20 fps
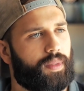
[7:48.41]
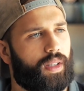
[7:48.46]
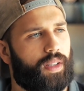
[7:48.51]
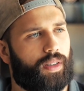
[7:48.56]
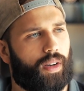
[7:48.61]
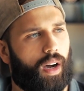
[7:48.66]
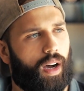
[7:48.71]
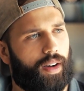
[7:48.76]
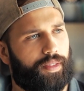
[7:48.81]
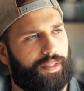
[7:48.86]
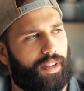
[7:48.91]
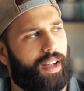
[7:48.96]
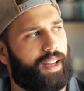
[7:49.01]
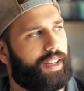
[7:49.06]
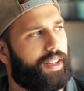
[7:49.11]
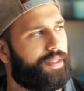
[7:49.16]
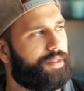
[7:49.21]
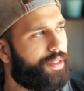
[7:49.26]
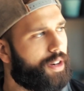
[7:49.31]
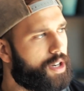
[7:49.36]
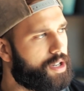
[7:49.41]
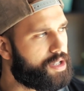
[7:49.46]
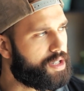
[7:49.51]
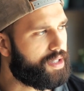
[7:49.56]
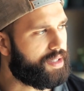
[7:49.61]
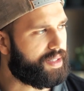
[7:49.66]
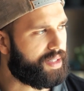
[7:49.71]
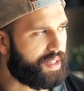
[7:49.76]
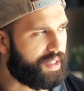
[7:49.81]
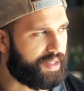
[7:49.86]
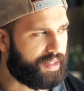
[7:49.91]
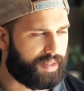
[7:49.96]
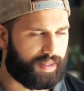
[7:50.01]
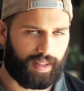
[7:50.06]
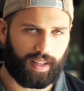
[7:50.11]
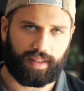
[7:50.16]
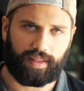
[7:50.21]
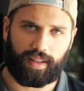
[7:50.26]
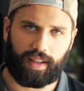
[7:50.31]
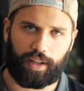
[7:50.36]
So offline conversions is,
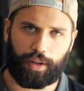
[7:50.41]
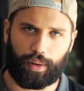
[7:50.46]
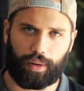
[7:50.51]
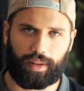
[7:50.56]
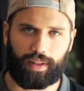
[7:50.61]
let's say you're